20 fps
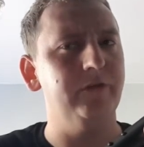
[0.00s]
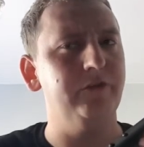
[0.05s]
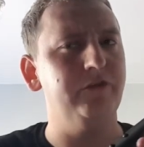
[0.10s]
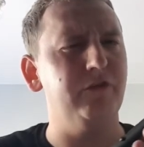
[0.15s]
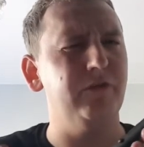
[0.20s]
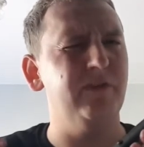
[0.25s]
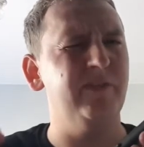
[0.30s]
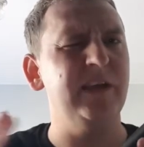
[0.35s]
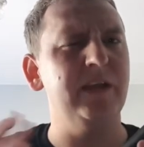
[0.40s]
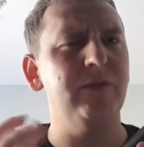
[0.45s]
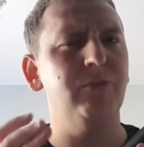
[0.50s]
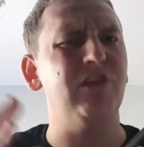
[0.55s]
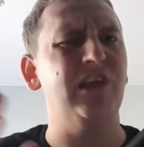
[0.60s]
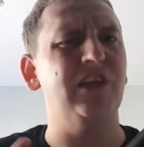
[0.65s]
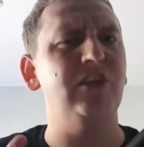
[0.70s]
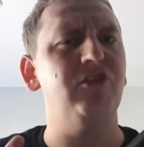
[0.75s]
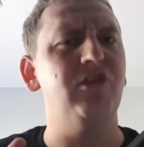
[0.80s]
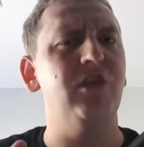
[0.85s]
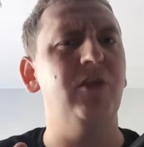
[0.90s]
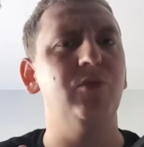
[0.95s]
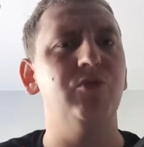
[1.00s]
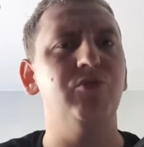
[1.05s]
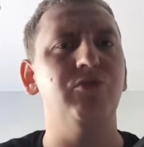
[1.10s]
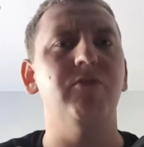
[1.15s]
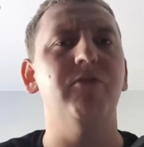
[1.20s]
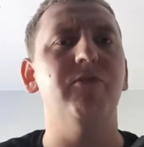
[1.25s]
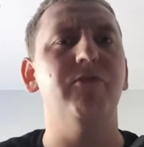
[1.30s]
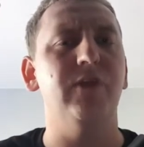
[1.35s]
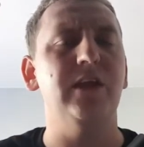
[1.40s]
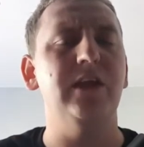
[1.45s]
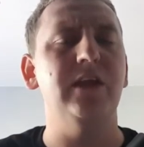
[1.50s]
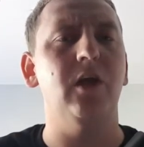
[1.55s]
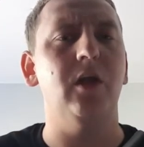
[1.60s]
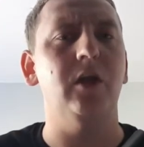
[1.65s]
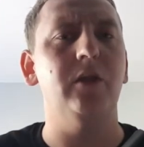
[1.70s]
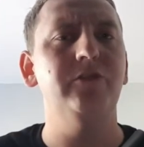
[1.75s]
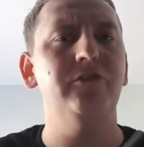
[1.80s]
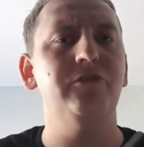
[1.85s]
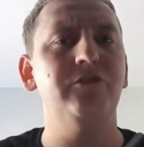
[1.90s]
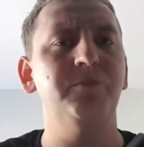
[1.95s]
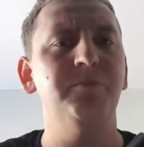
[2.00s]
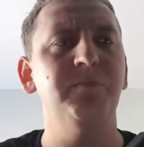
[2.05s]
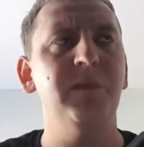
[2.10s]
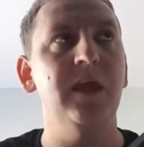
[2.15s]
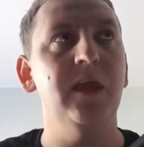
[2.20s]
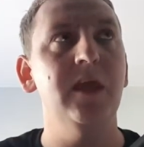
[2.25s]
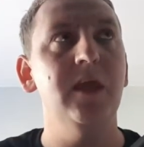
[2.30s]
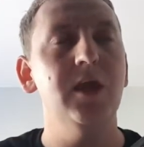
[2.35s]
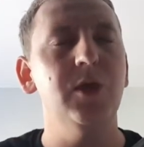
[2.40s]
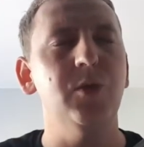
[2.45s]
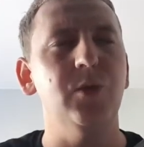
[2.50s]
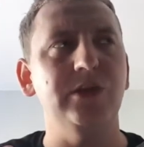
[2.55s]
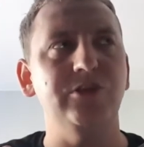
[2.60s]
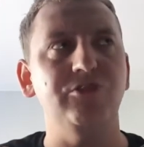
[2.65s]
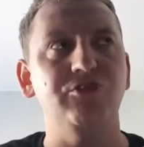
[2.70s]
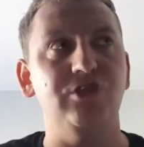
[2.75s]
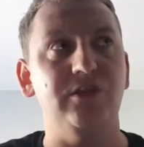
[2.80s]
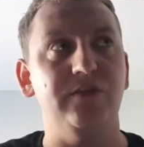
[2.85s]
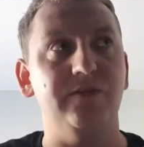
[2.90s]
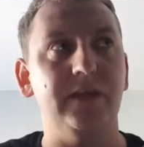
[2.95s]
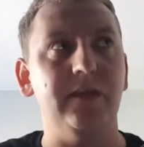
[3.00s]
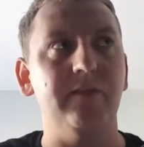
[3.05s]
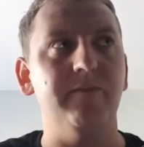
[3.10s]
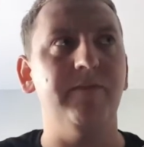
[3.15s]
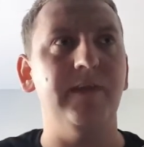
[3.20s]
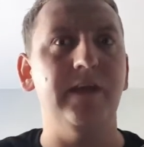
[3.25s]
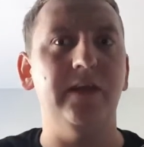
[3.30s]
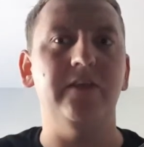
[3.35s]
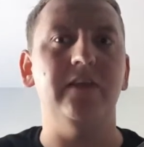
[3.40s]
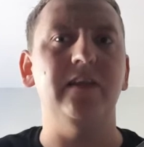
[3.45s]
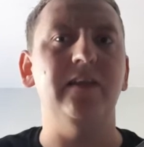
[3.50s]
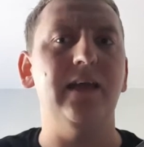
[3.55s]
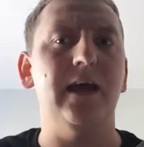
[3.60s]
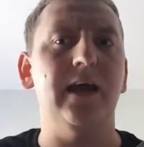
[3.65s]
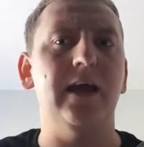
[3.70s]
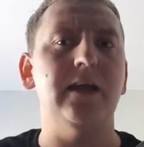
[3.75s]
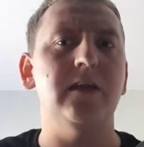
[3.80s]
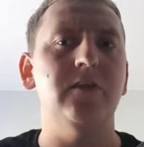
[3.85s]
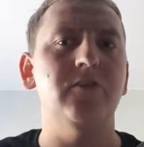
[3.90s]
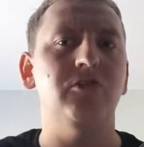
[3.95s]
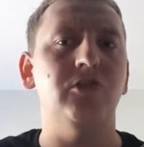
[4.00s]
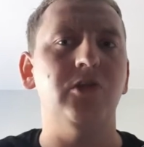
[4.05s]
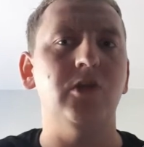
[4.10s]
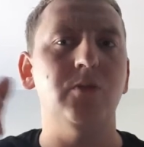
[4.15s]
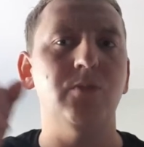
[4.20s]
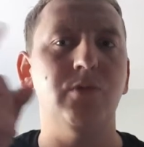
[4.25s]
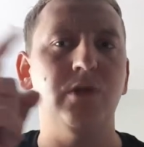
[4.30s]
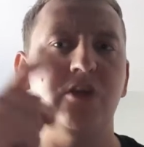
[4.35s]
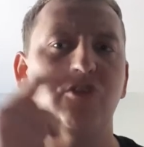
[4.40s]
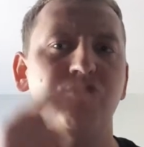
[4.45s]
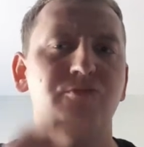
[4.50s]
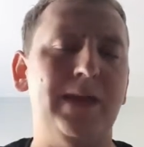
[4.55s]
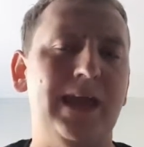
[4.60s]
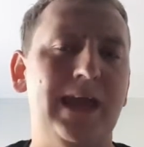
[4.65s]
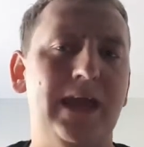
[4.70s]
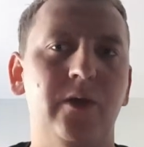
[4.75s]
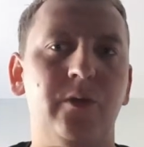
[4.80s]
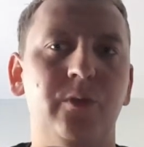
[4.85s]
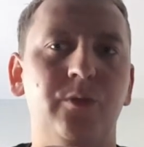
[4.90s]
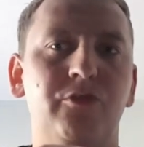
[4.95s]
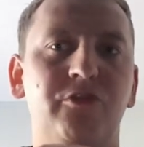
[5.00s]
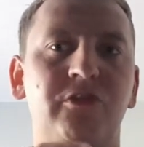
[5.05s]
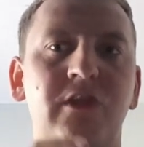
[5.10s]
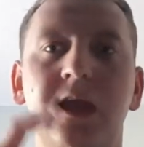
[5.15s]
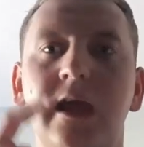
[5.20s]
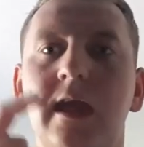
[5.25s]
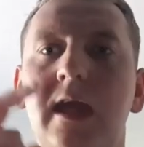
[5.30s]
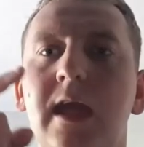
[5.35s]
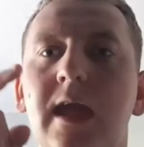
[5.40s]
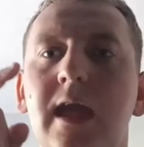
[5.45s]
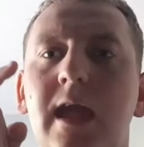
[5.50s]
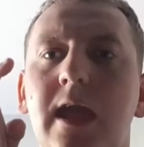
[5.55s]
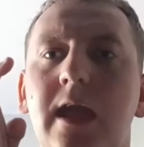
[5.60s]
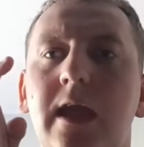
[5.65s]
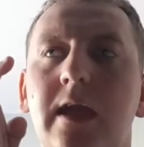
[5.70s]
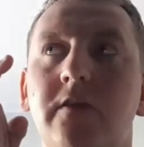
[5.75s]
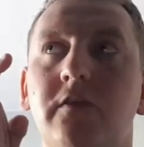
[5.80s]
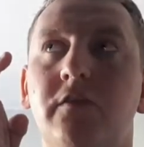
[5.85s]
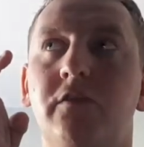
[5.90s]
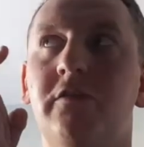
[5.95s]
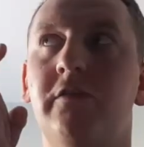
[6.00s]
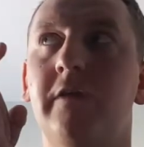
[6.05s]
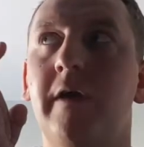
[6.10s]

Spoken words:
So I think it was like $203, which, if you're converting that into British pounds, is